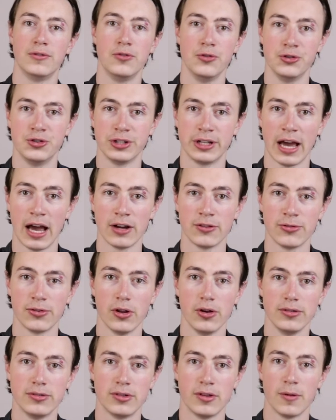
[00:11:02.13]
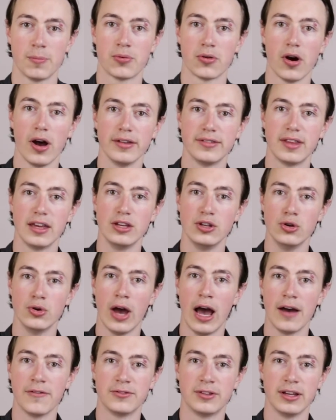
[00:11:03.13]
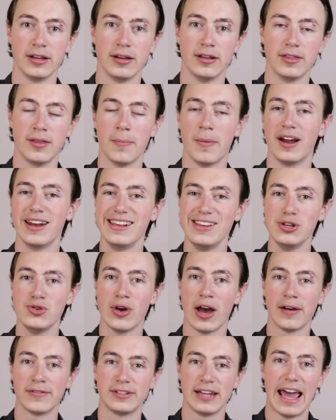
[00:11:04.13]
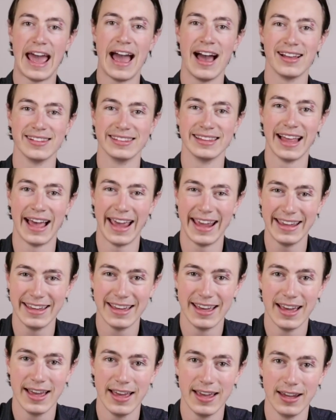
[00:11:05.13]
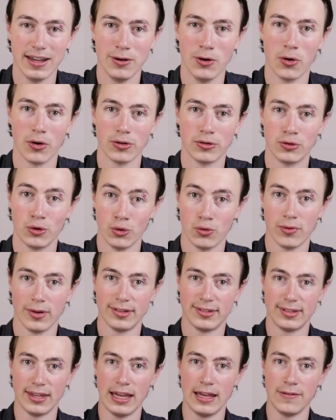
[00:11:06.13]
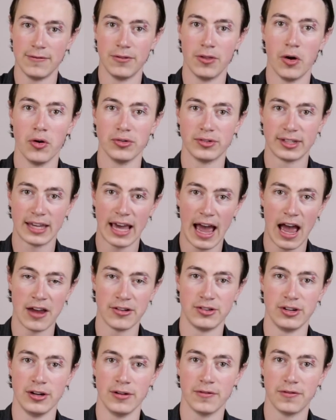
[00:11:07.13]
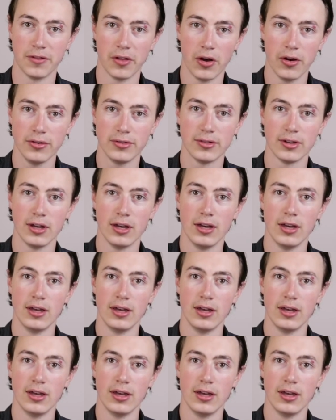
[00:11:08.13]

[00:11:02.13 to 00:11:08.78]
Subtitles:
future cash flows, so the price that the money you have to outlay in order to receive those cash inflows,